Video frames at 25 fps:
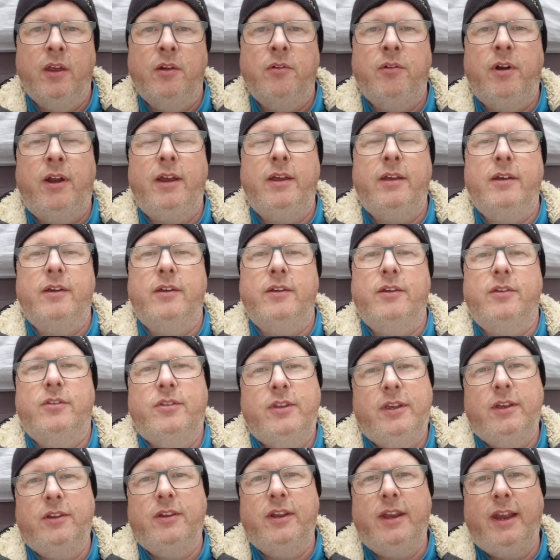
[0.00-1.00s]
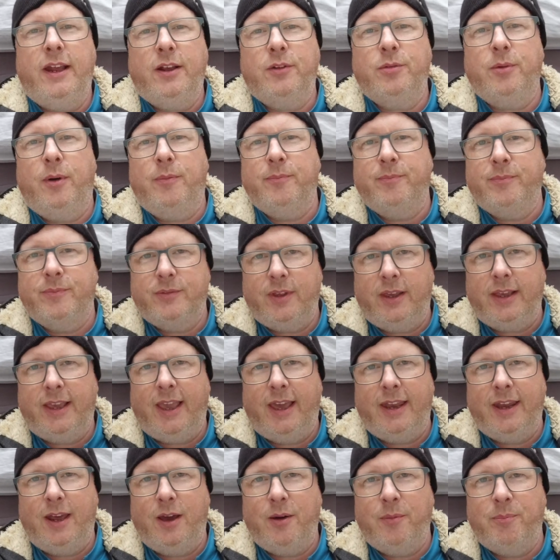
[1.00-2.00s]
Right, I'll see you on the next one. Take
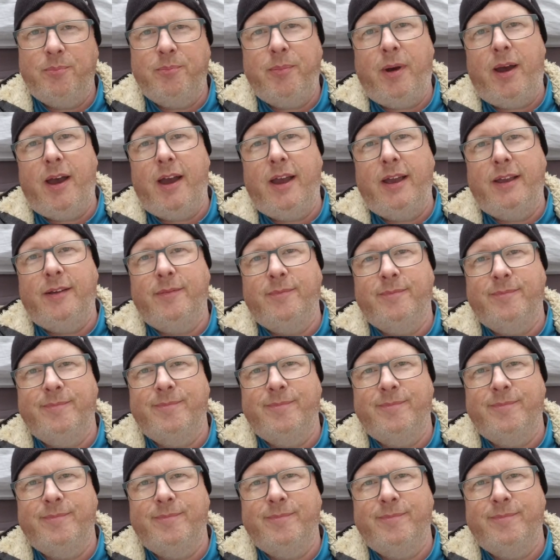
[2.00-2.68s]
care now. Bye.